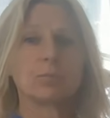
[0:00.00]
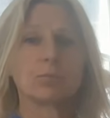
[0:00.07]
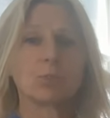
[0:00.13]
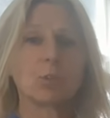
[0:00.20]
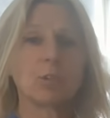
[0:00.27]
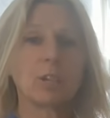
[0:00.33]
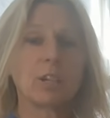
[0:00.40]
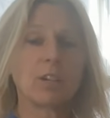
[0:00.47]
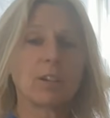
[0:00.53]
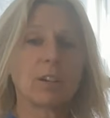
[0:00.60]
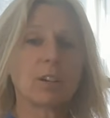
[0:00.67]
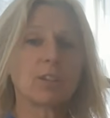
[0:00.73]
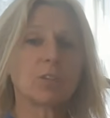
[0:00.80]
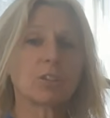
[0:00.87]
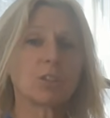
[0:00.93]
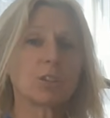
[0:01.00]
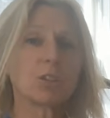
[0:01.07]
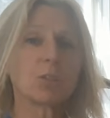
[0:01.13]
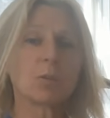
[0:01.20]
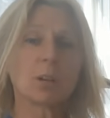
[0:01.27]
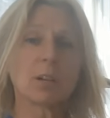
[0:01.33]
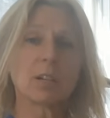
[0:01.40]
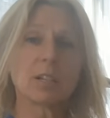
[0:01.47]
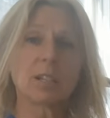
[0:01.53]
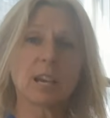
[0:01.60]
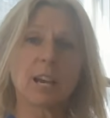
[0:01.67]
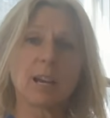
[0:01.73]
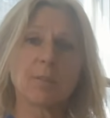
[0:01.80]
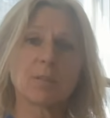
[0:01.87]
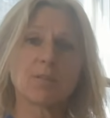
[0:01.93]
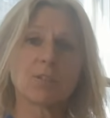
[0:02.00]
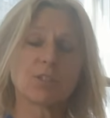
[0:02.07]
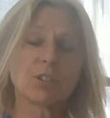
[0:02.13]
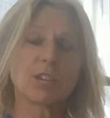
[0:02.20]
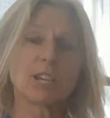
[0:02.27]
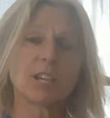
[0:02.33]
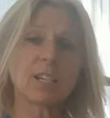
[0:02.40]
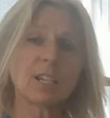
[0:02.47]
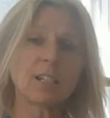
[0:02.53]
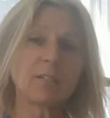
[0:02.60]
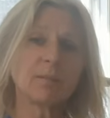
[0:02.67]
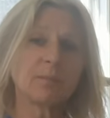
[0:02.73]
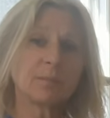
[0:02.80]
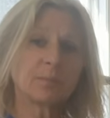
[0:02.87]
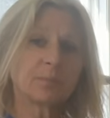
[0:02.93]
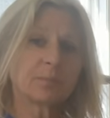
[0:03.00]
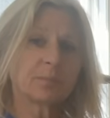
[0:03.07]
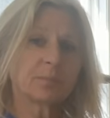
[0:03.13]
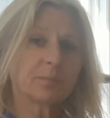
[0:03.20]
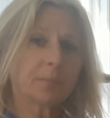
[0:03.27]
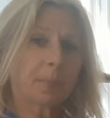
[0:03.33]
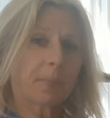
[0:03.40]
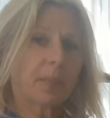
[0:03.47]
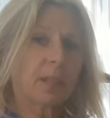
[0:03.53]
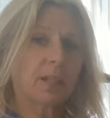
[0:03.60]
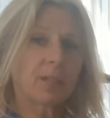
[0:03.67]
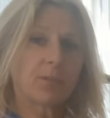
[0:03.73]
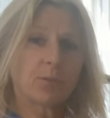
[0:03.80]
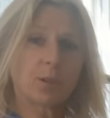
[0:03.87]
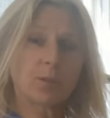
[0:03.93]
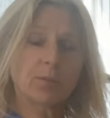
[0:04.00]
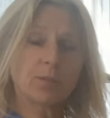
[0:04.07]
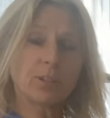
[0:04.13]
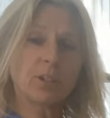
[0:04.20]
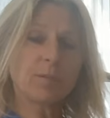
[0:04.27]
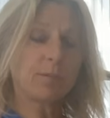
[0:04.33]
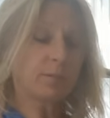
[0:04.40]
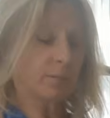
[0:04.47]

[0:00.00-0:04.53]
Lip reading: Rotate your ankles. You could do one at a time if you're standing. Lift one foot.